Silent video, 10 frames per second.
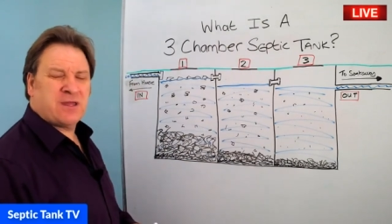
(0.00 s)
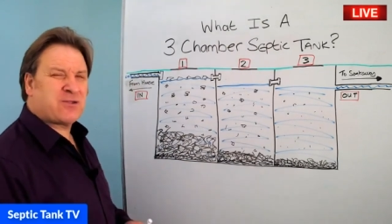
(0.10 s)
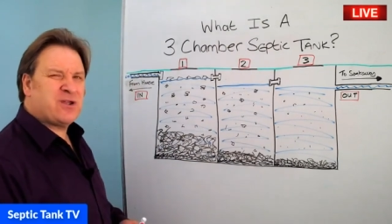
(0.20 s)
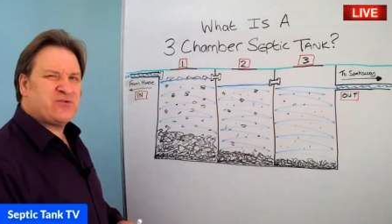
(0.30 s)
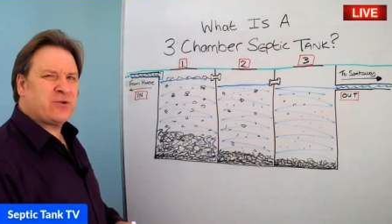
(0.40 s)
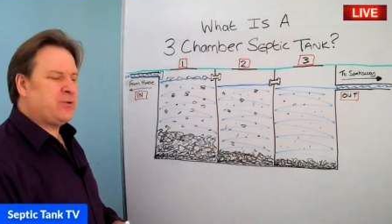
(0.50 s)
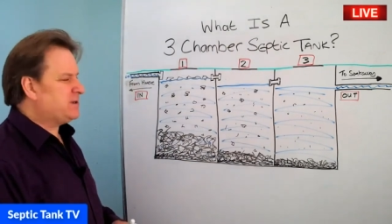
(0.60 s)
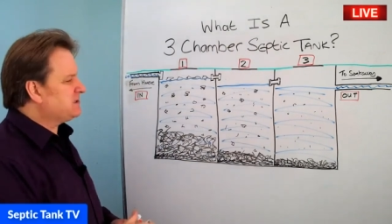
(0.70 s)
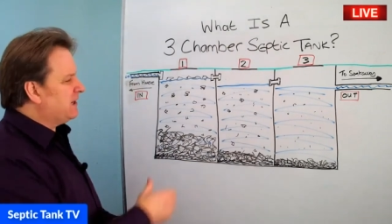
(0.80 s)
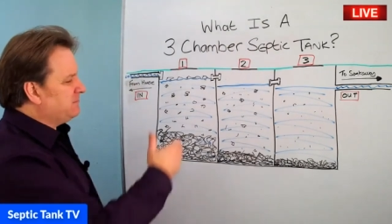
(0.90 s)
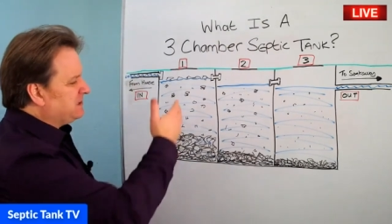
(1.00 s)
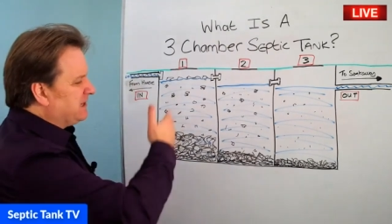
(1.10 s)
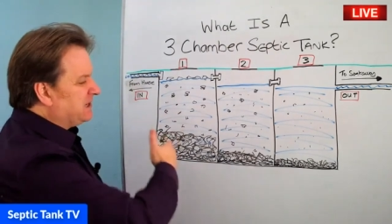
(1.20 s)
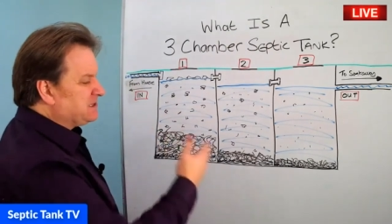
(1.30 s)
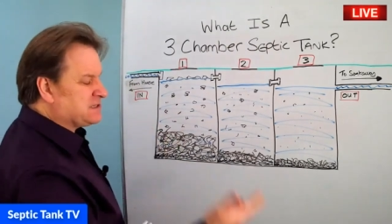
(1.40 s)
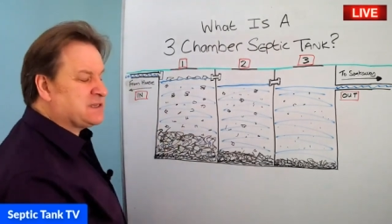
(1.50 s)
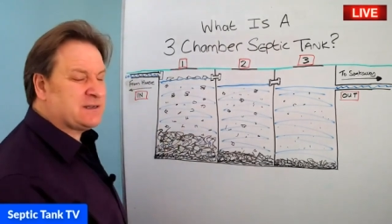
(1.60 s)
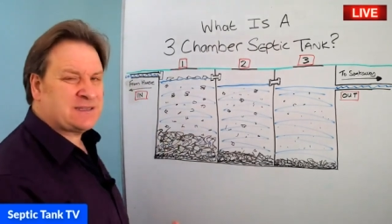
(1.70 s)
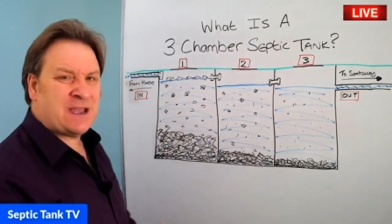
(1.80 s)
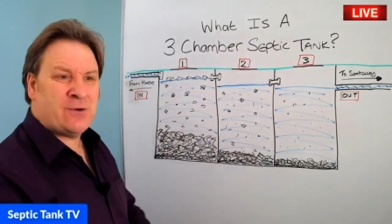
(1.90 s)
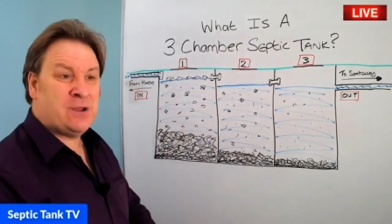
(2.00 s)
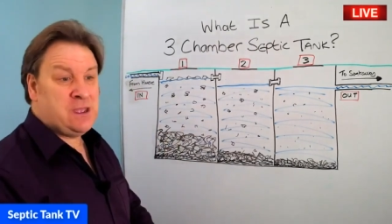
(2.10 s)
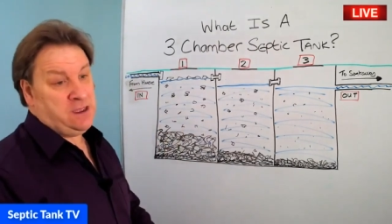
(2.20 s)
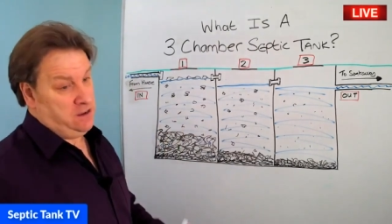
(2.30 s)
300 quid a time to get it sucked out.